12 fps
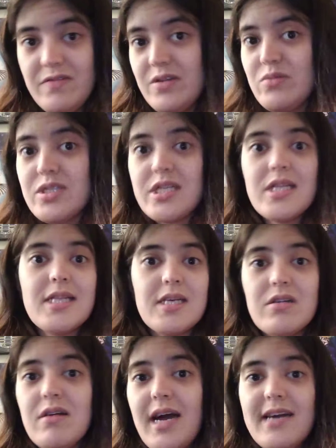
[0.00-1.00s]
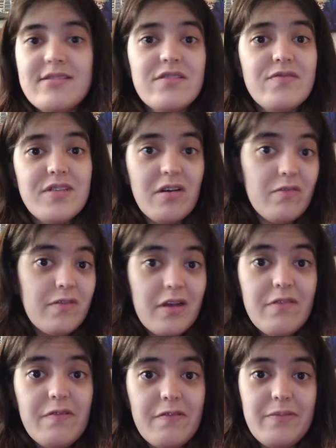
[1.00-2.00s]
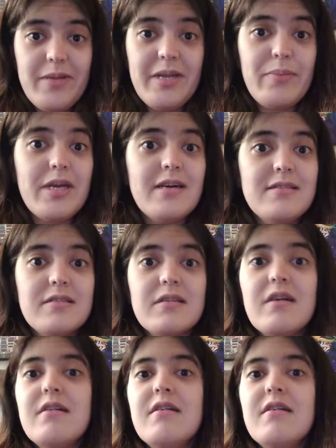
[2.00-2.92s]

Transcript: It was a little act of self-love for me because